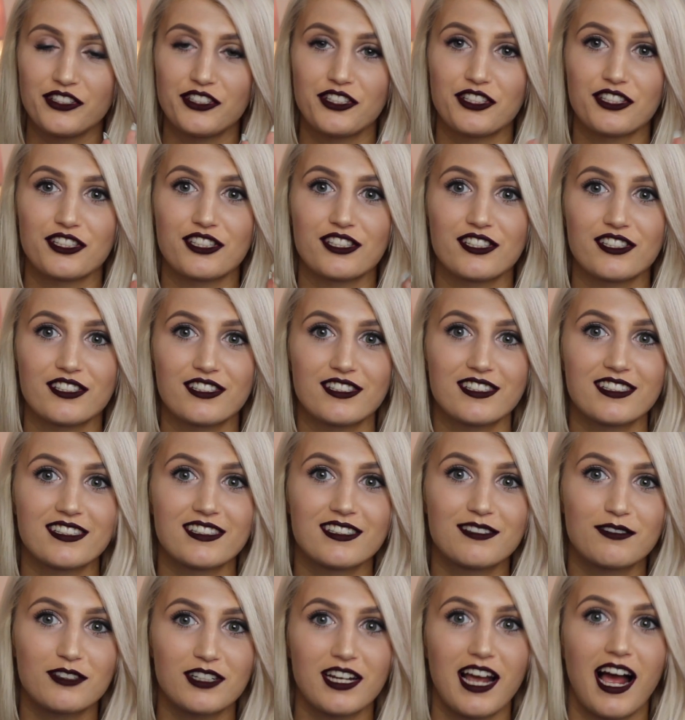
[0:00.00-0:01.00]
just
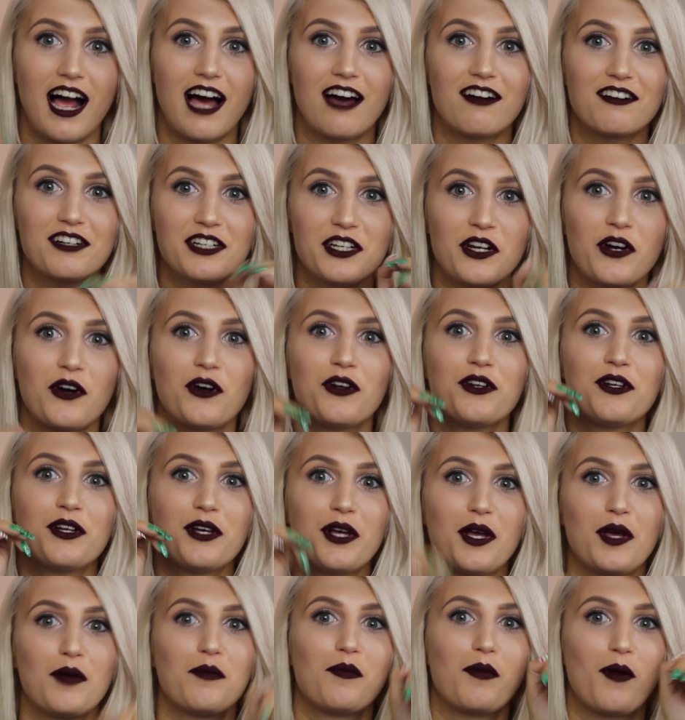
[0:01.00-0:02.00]
carry on
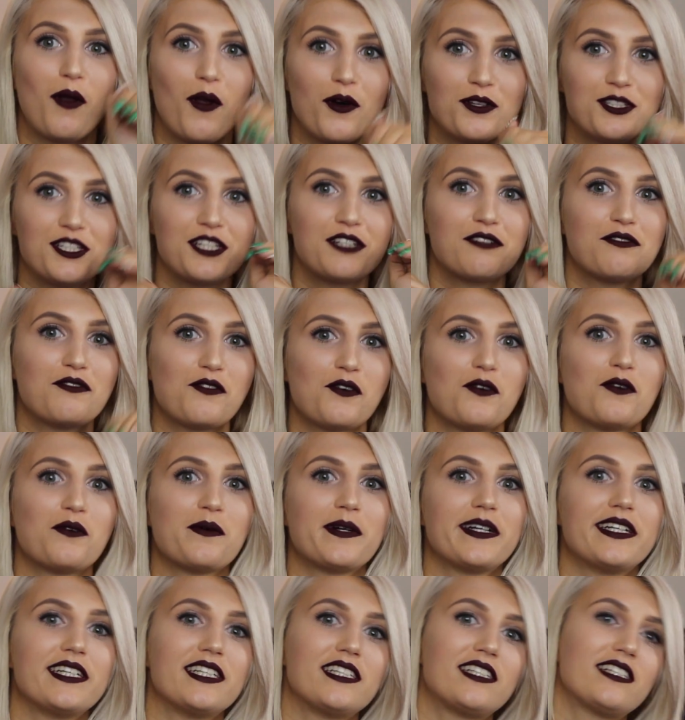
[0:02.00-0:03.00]
plodding
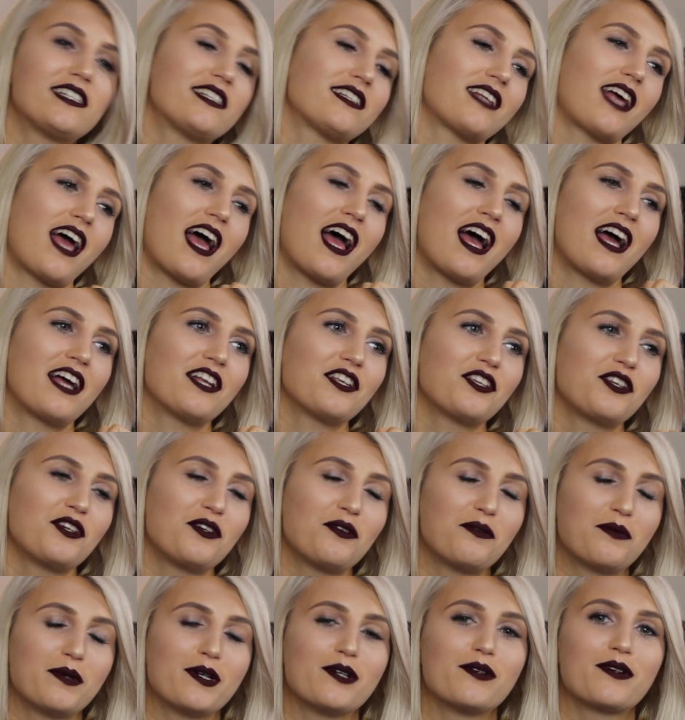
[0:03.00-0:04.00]
forwards and
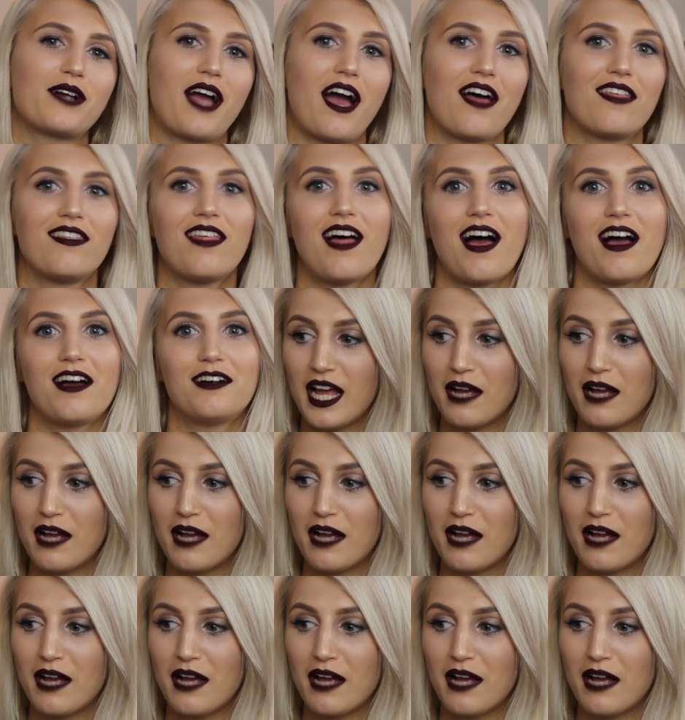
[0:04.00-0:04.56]
you will get there.